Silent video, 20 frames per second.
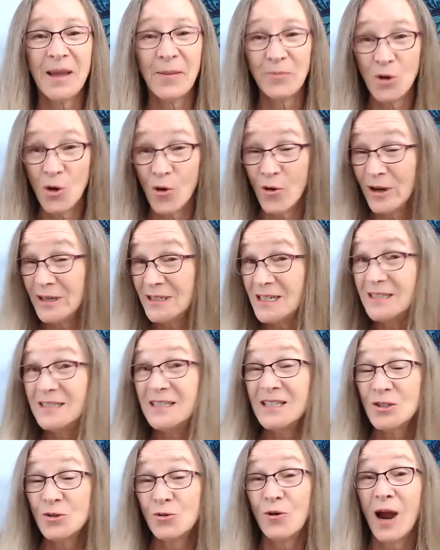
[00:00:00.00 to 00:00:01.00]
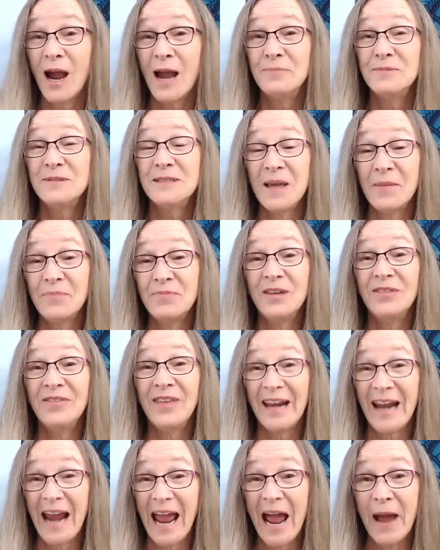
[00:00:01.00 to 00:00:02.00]
I'm going to describe something
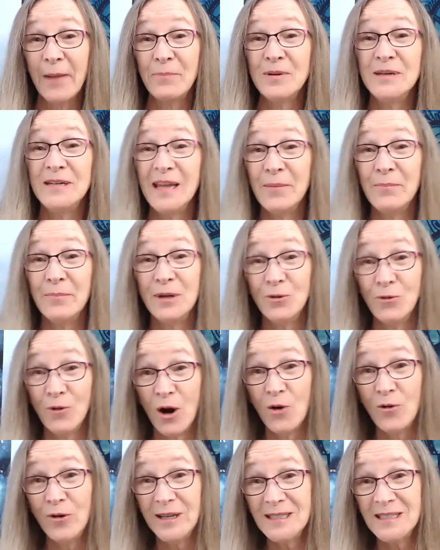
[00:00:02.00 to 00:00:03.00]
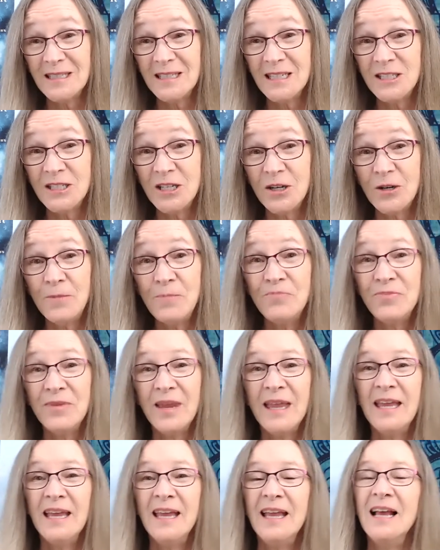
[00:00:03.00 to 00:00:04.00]
that happened at Monroe Institute,
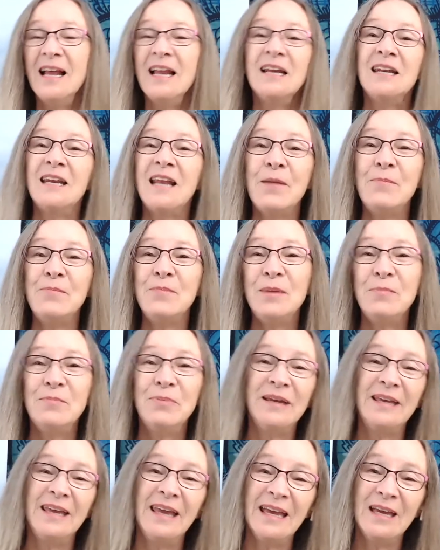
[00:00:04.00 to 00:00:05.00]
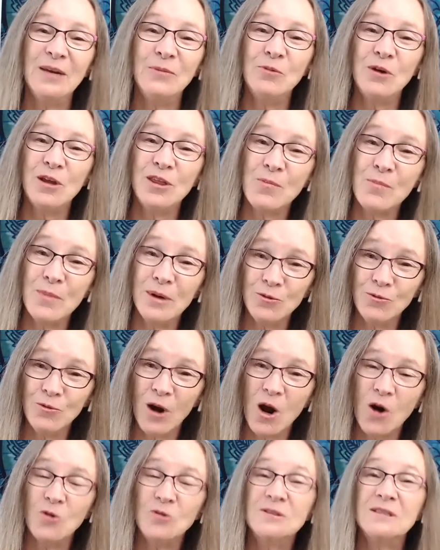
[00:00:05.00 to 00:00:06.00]
let me begin with
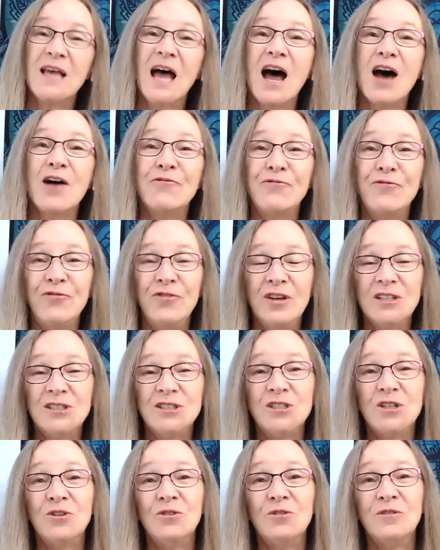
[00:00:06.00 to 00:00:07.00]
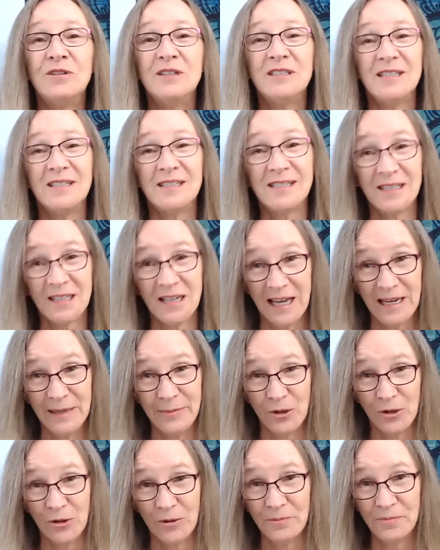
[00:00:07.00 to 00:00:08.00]
Monroe's official
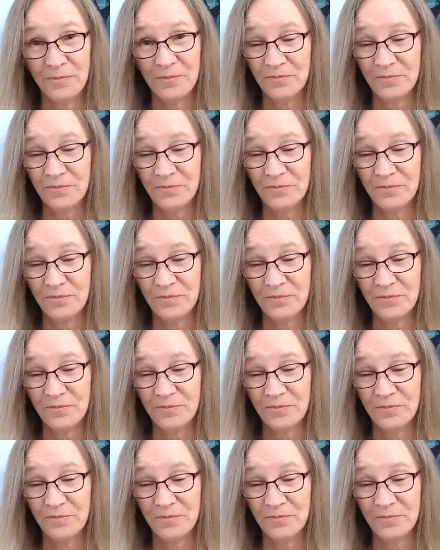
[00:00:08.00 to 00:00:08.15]
disclaimer.